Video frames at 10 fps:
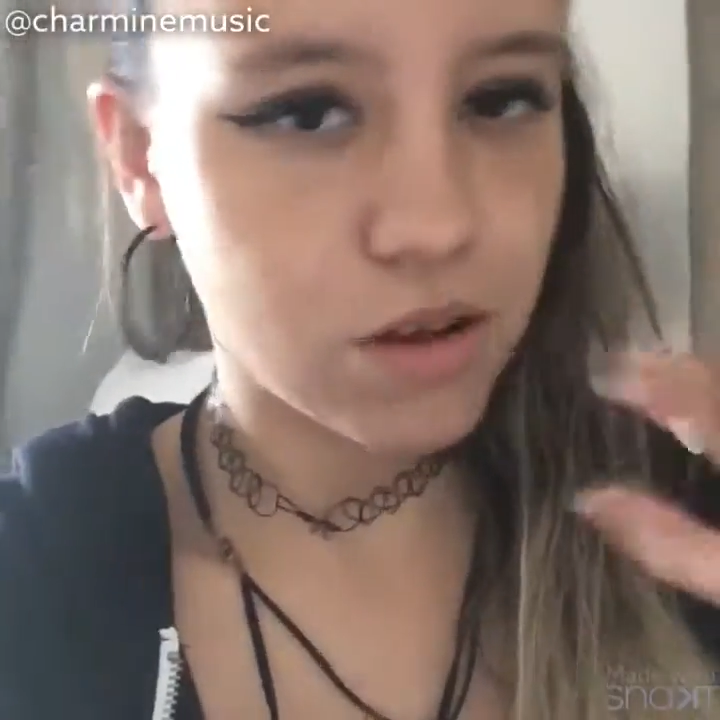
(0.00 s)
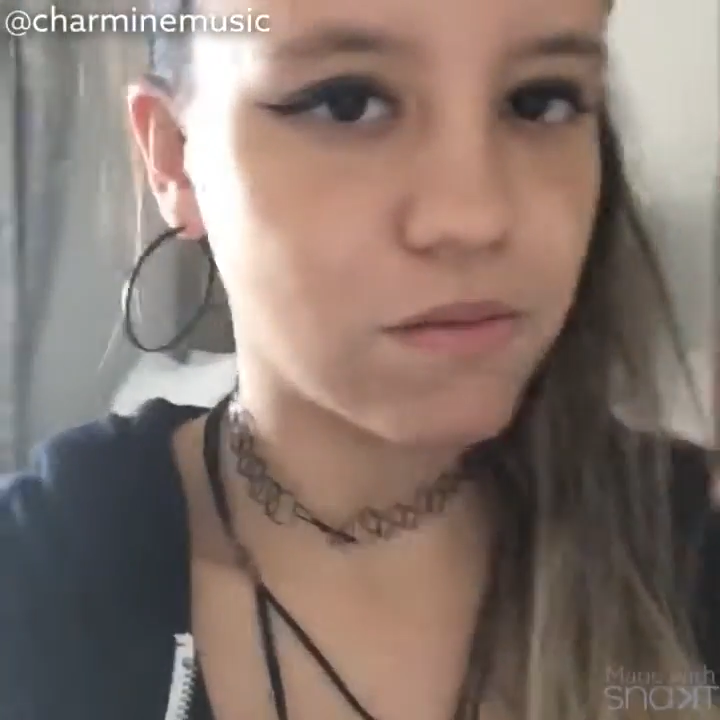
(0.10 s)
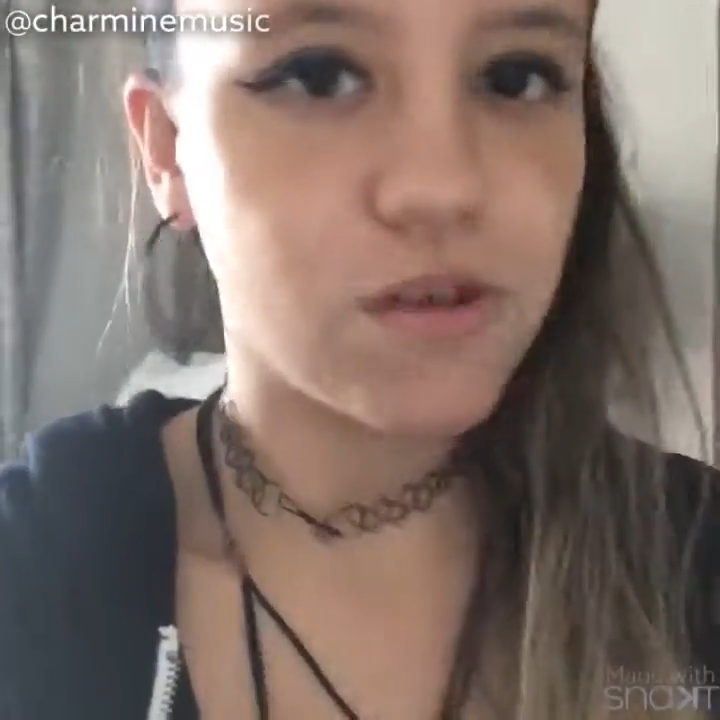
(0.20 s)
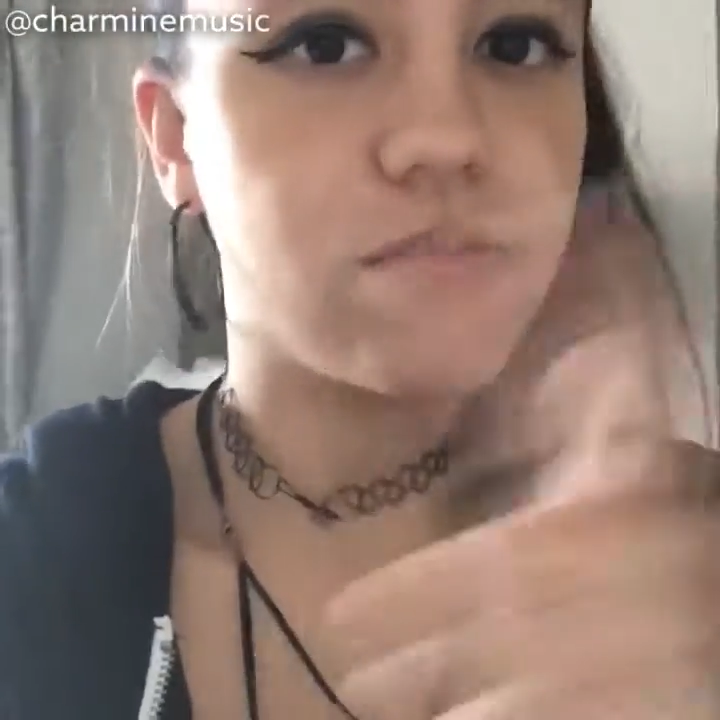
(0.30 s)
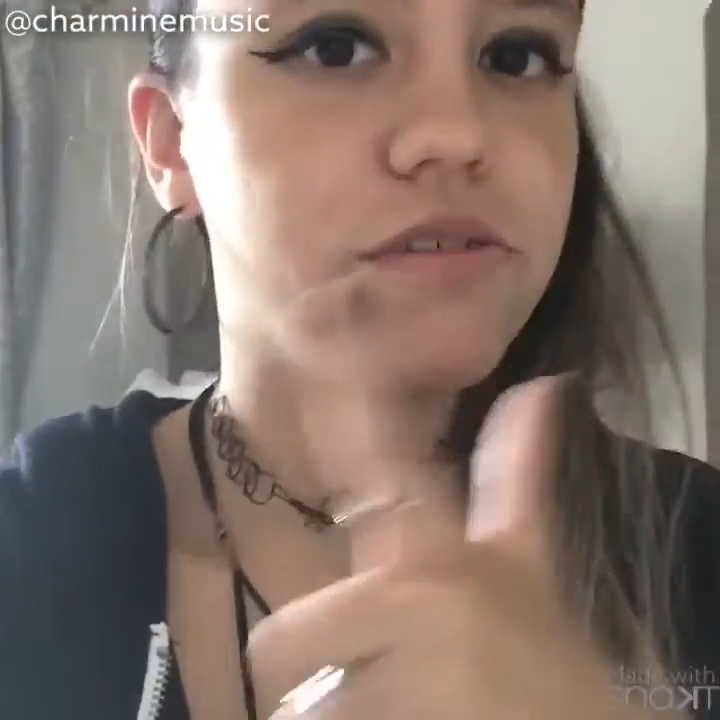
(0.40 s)

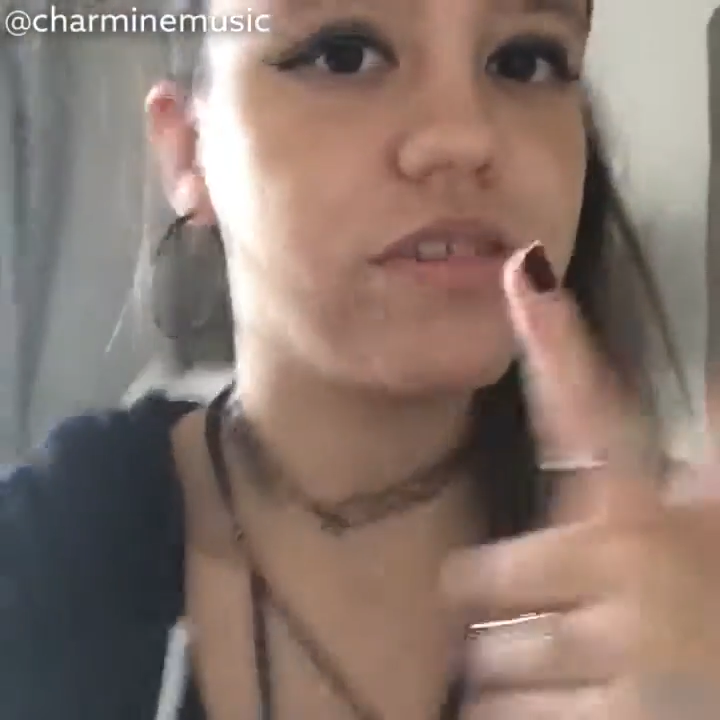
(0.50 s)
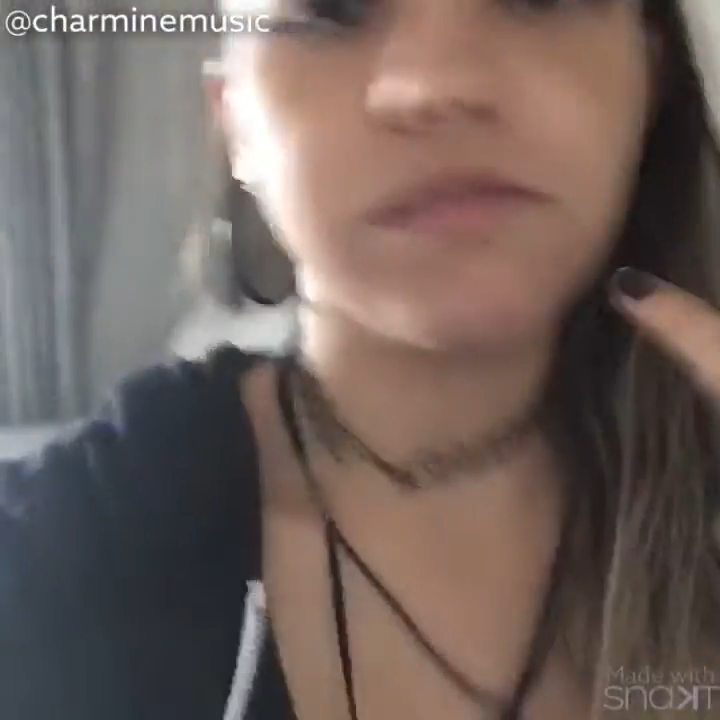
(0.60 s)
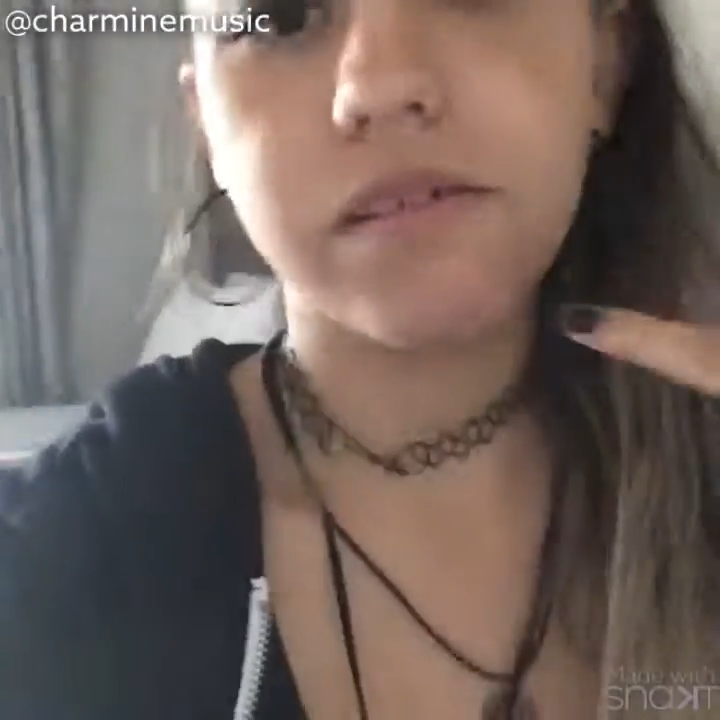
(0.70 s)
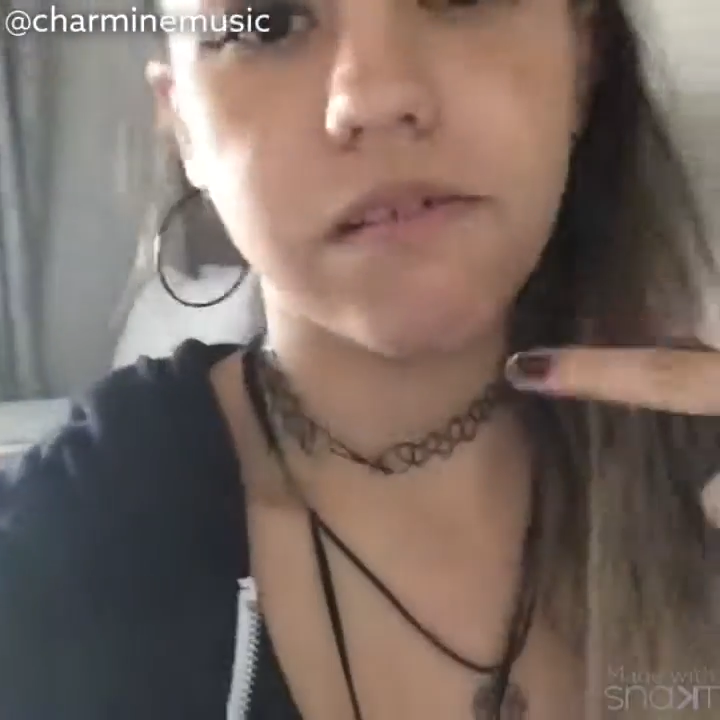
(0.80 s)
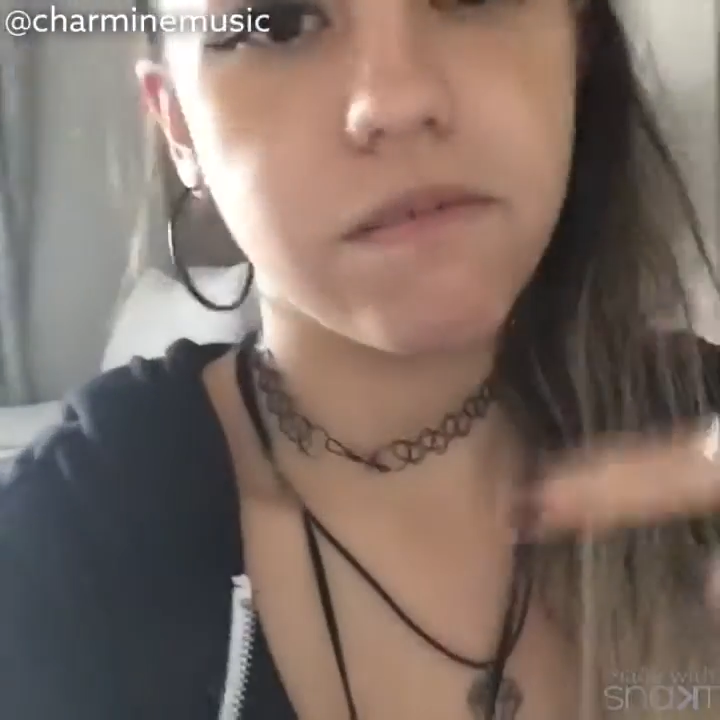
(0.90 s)
wherever
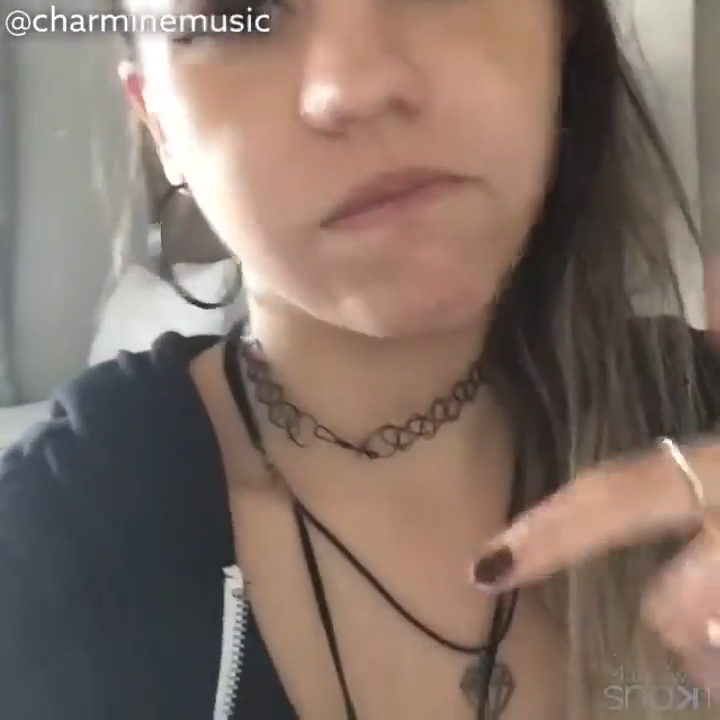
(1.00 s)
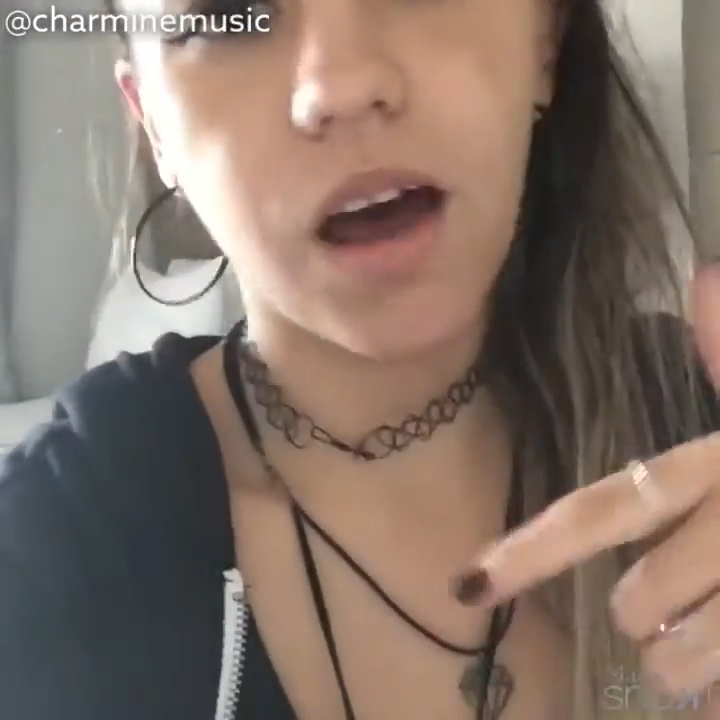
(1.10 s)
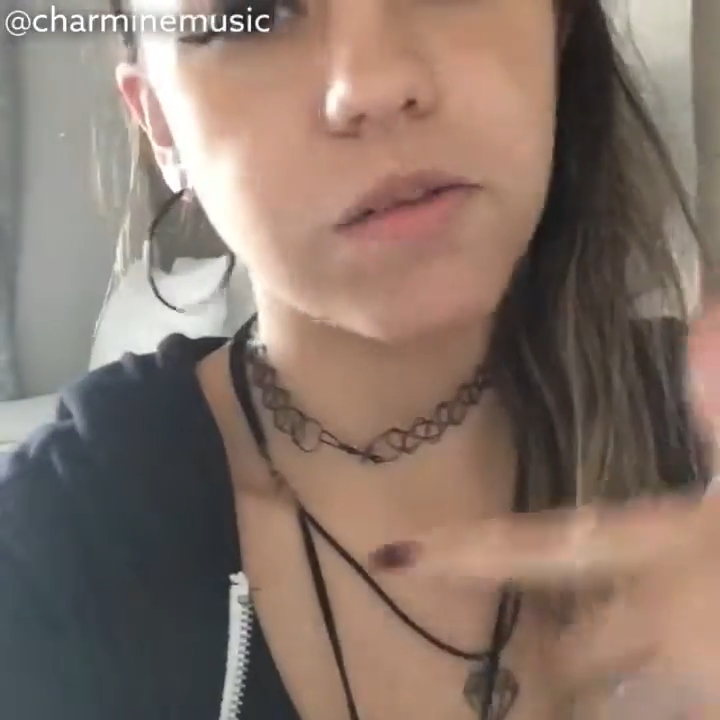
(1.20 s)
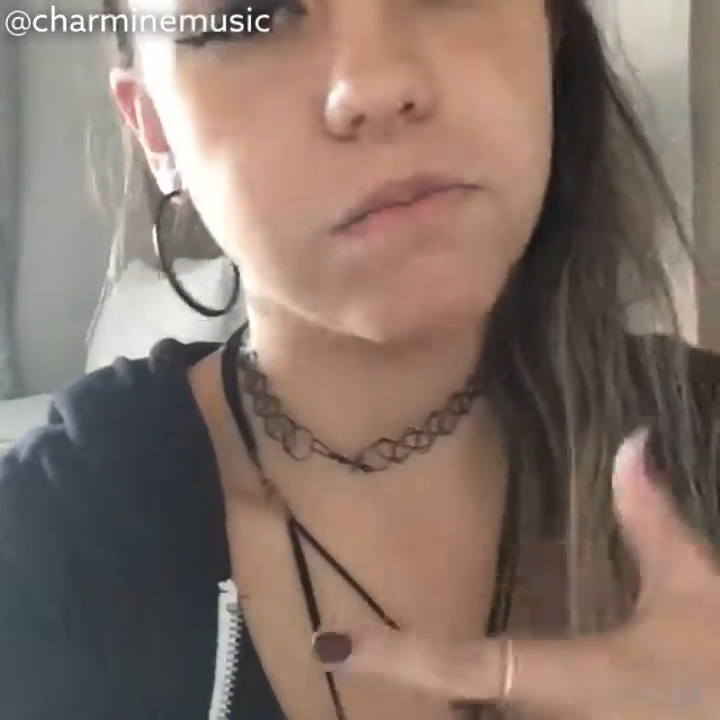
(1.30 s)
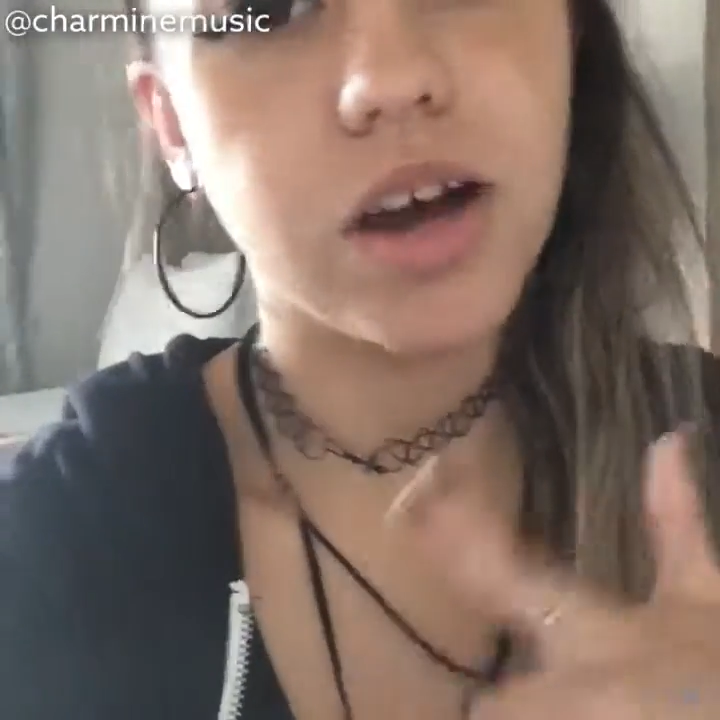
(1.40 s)
the
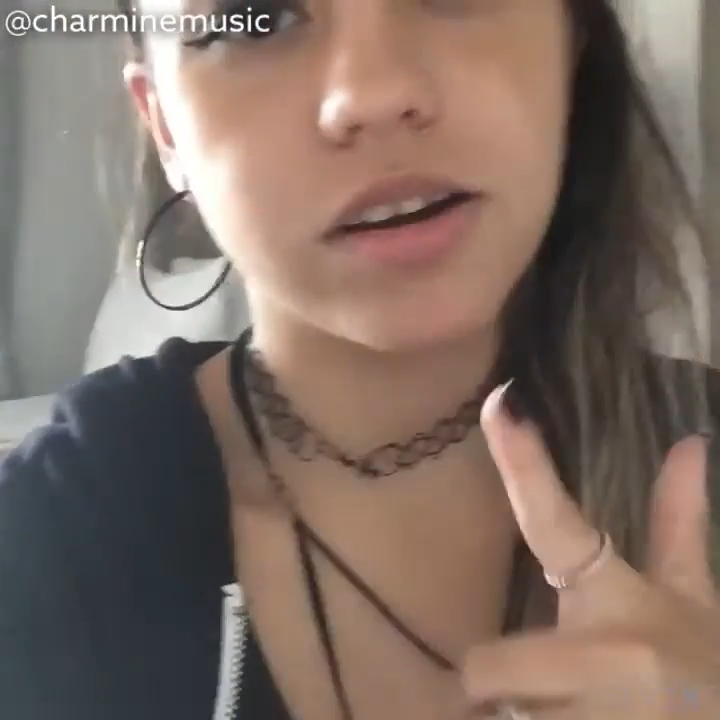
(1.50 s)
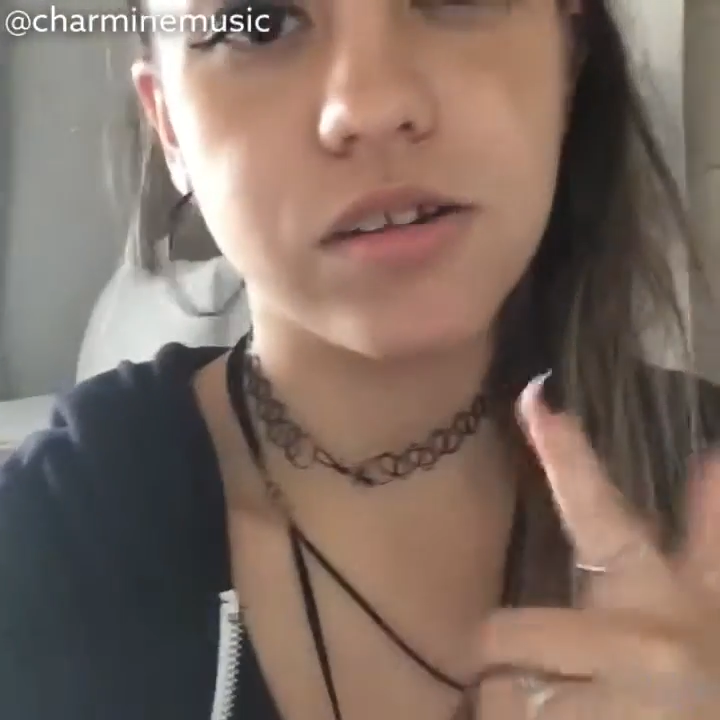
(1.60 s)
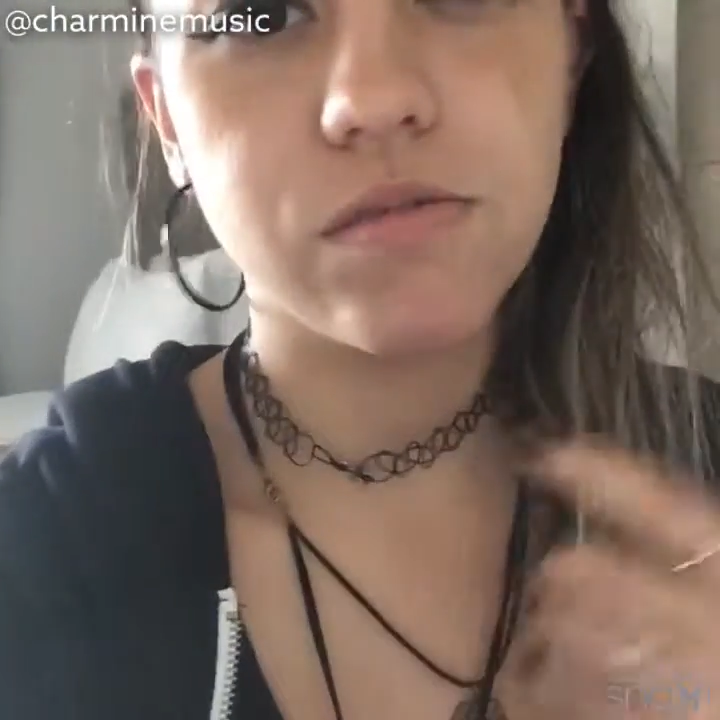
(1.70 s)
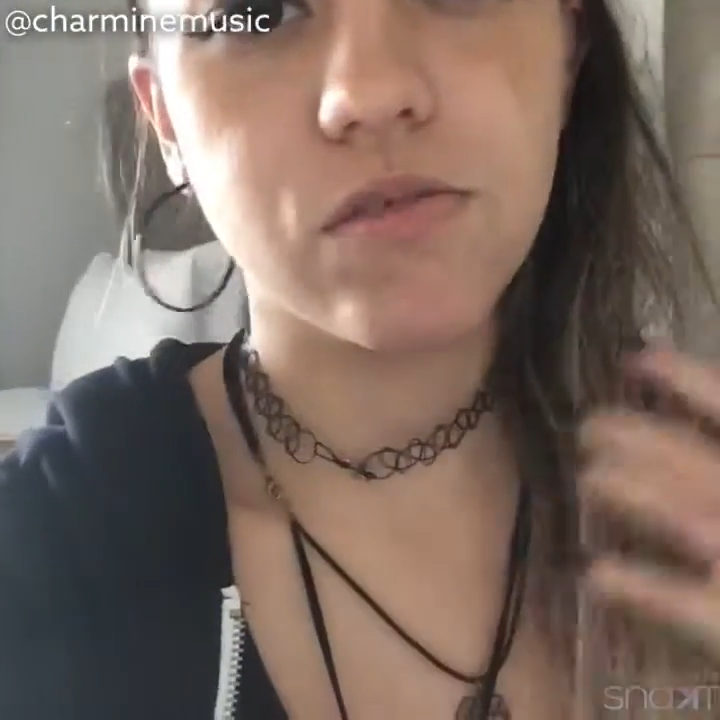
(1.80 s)
fun button